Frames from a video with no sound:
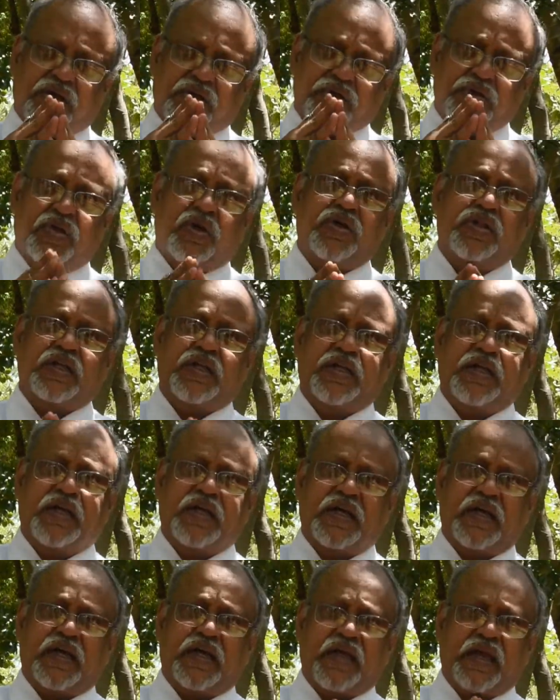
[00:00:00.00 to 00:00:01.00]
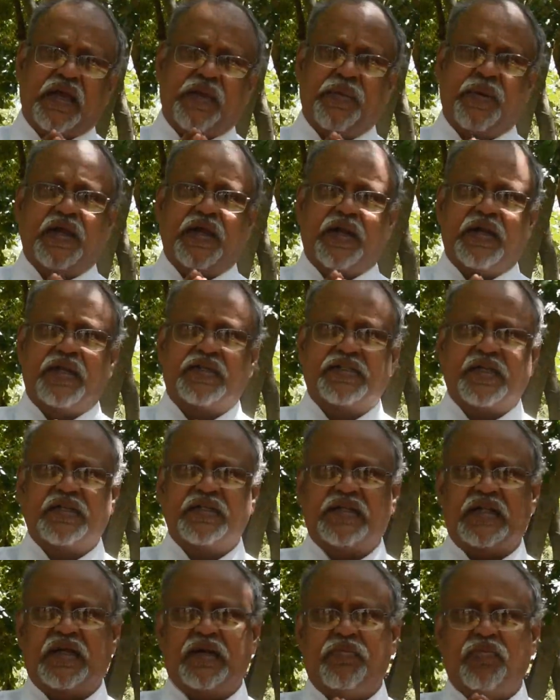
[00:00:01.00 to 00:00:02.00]
You know that gaming
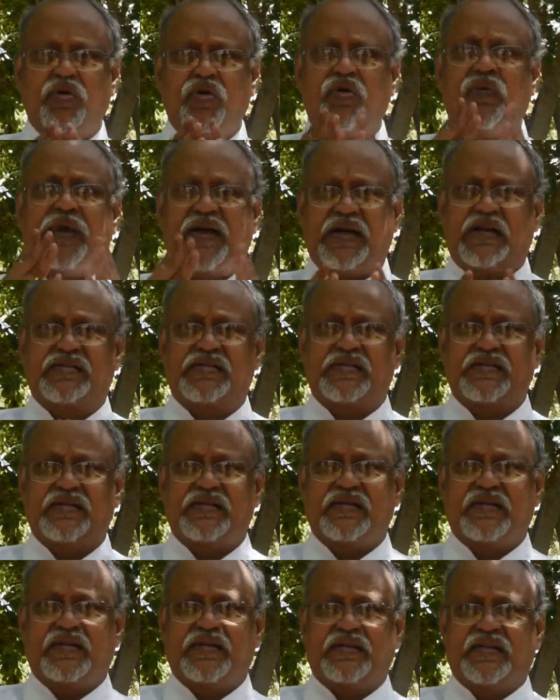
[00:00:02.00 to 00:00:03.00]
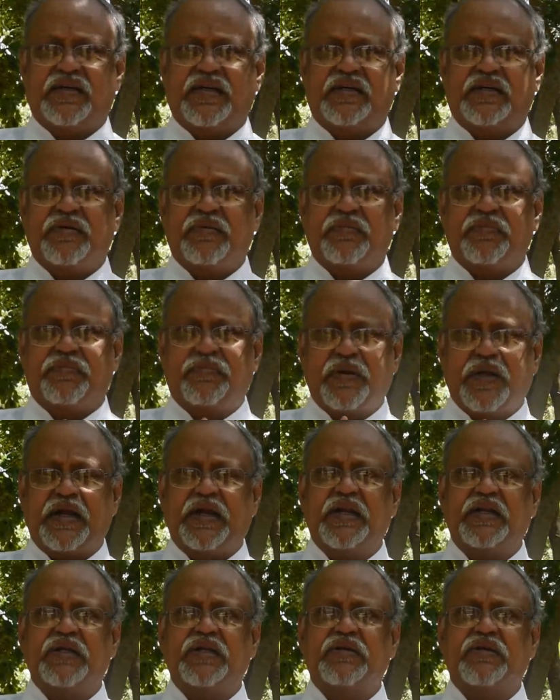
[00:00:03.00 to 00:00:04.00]
addiction, that blue whales that
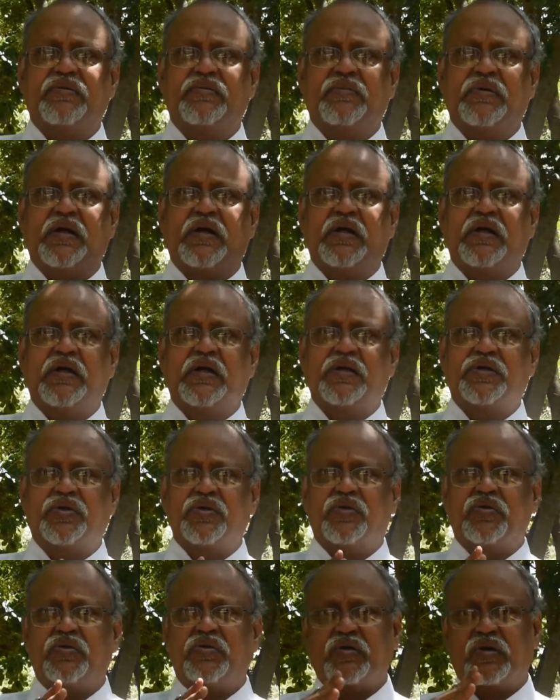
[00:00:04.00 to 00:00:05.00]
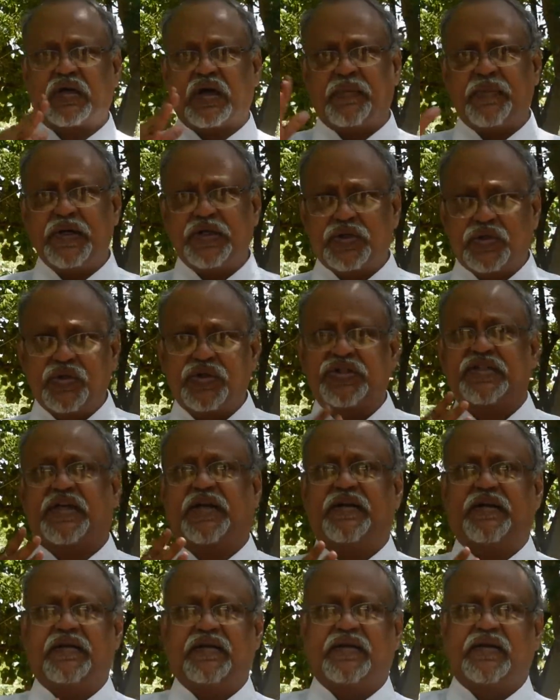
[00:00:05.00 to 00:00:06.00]
played to commit
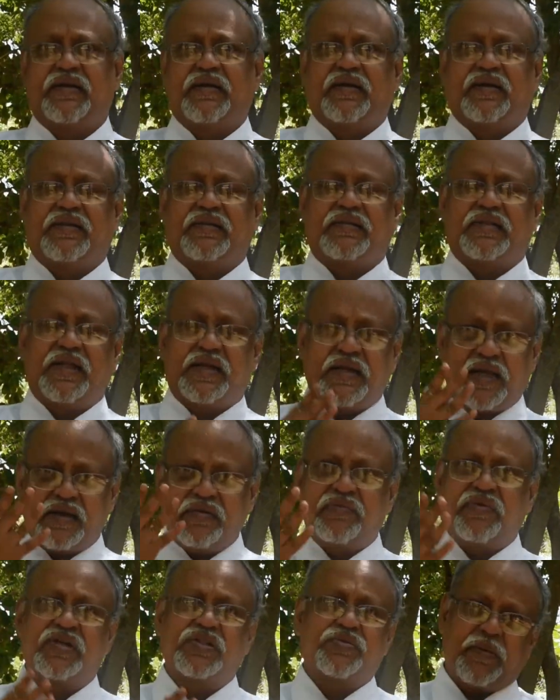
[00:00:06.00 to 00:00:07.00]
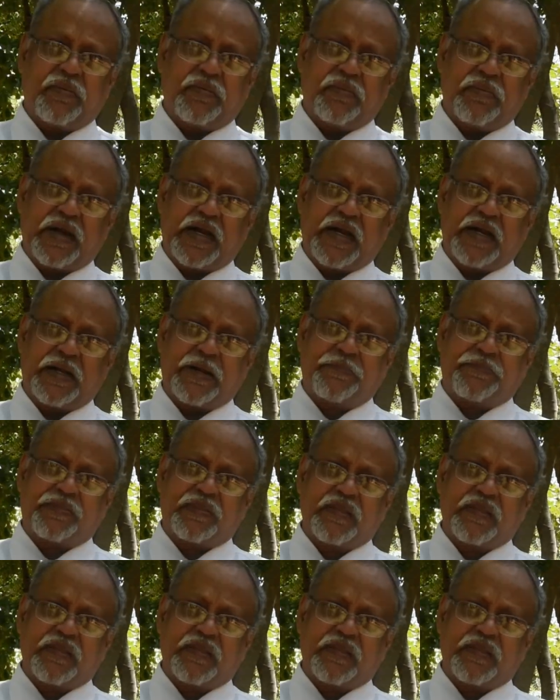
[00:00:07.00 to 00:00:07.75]
suicide, that game was banned.